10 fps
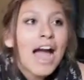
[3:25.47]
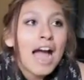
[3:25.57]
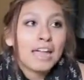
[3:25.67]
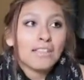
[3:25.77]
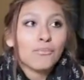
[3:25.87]

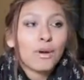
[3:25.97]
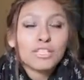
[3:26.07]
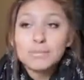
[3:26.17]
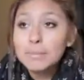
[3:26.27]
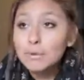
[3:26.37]
I love
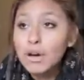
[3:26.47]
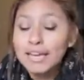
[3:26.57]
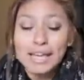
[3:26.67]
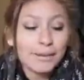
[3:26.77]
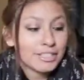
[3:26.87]
watching people. I
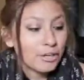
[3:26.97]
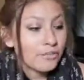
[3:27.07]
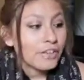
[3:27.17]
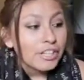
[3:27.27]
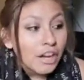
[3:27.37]
can't wait to go to
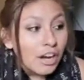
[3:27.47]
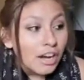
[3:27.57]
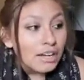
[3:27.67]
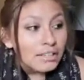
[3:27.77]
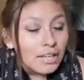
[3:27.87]

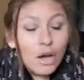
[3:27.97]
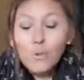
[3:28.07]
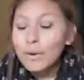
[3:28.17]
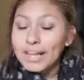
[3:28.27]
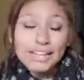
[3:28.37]
VidCon
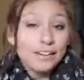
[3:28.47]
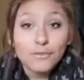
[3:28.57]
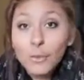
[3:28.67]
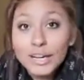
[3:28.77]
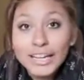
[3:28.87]
when I can
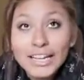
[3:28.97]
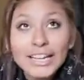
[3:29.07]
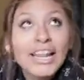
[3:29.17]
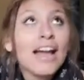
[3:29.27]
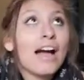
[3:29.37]
afford
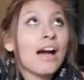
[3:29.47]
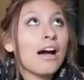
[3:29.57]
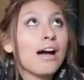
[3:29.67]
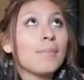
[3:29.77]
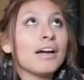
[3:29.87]
it.
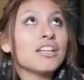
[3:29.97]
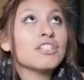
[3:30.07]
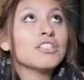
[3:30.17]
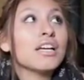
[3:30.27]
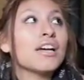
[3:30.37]

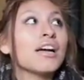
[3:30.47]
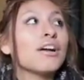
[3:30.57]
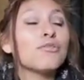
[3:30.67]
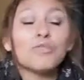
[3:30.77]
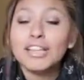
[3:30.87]

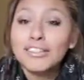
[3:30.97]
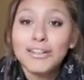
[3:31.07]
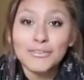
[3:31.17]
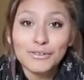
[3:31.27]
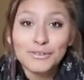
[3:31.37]
I really
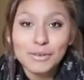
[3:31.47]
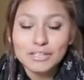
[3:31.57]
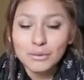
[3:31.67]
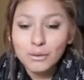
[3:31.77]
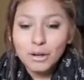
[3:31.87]
love YouTube,
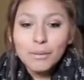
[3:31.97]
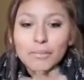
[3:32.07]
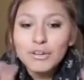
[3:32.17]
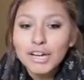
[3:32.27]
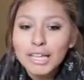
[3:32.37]
like the whole
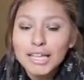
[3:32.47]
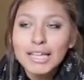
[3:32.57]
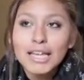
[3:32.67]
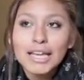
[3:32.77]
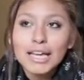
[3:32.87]

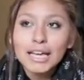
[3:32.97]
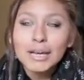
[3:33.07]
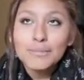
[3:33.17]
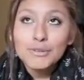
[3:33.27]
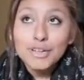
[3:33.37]

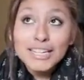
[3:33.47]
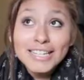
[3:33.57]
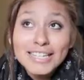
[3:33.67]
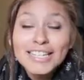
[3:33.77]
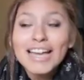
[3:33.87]

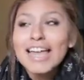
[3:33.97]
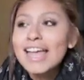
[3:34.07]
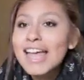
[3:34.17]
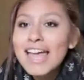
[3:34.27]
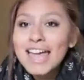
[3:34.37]
community
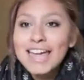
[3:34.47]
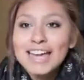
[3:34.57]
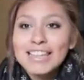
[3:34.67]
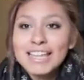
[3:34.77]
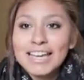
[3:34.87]

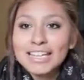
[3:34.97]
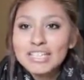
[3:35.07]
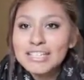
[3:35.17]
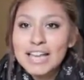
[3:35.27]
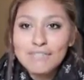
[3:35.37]
and like
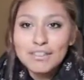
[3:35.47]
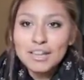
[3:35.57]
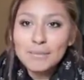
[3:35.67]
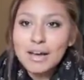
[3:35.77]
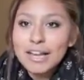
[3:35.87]
just
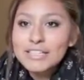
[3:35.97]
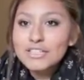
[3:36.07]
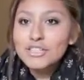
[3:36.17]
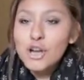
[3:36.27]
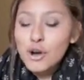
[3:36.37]
everything about it.
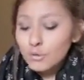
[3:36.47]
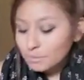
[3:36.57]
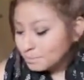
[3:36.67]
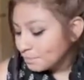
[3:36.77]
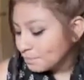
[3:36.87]
So
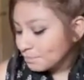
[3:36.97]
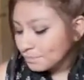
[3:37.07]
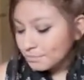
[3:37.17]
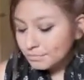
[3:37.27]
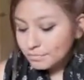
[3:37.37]

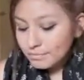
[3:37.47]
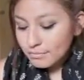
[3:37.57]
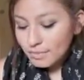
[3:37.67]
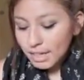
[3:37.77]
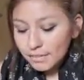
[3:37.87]

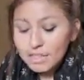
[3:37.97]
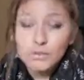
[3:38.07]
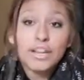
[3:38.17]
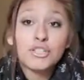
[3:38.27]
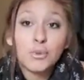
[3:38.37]
that's
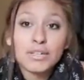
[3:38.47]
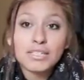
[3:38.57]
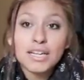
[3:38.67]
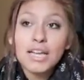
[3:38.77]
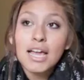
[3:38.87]
why I joined.